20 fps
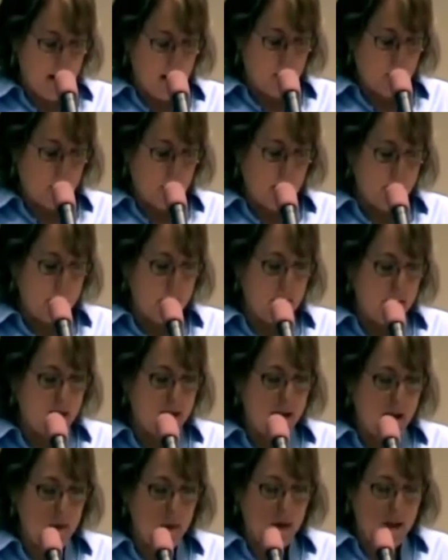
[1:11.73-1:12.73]
So I am going to
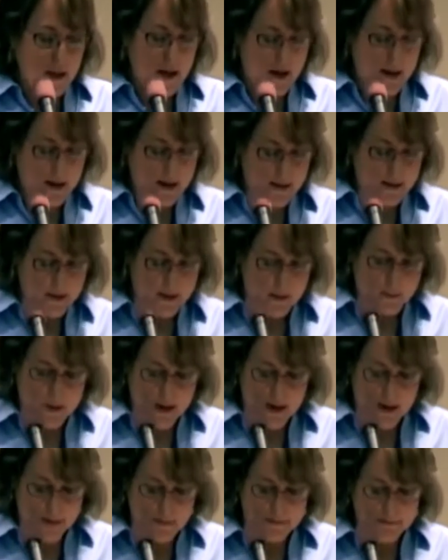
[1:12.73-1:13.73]
say what that is in a
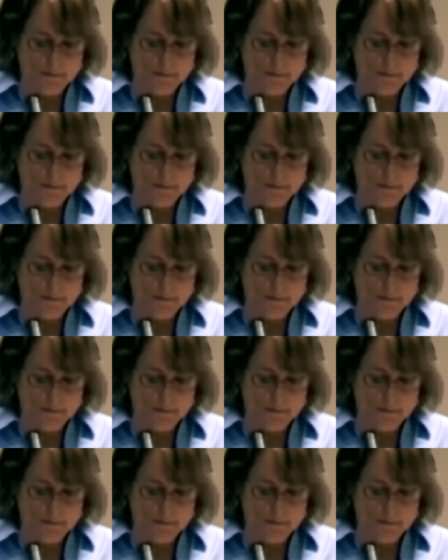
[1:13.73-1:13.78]
minute.